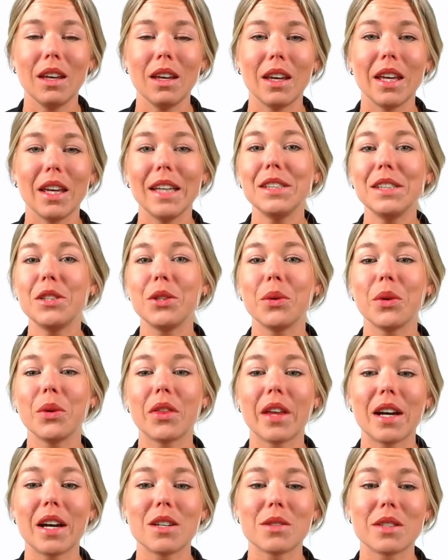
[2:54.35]
In
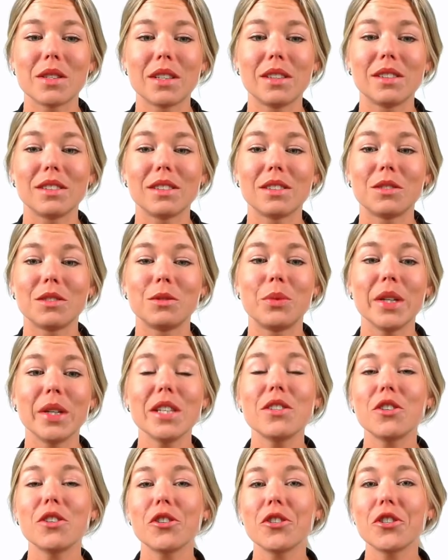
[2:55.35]
2000,
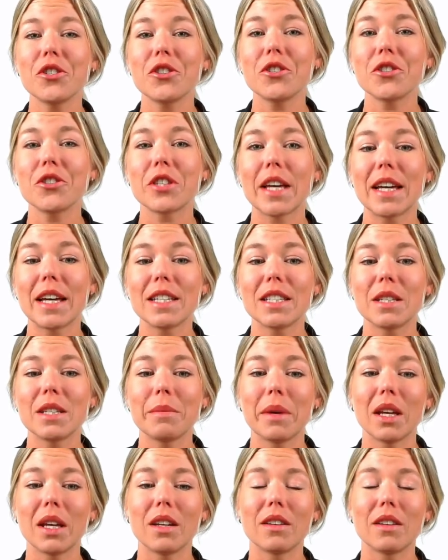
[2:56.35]
researchers
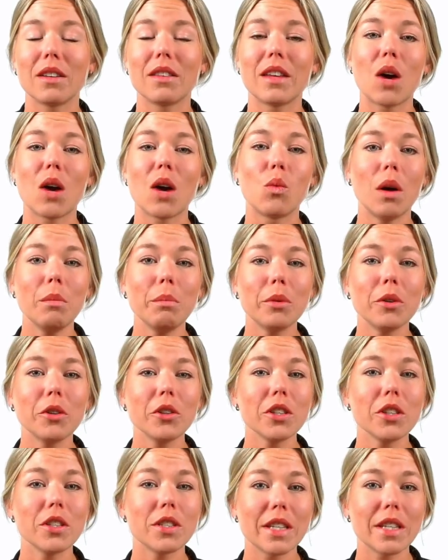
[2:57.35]
estimated that
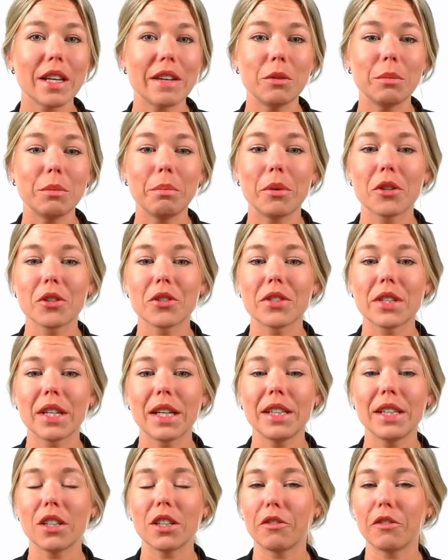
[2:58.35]

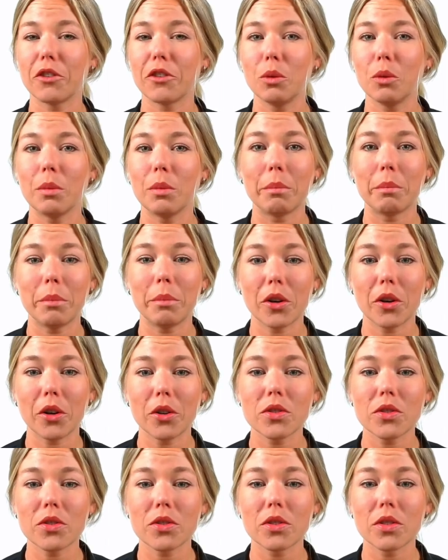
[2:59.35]
1.7% of human
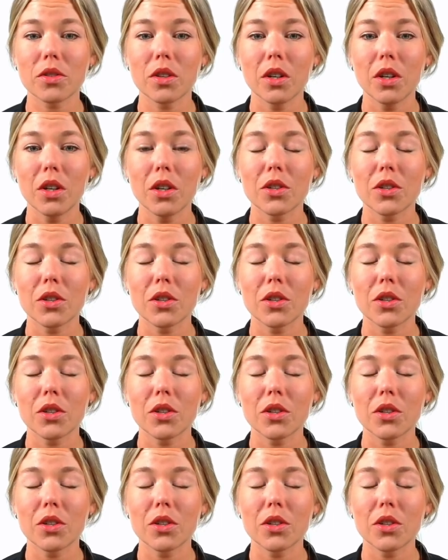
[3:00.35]
births,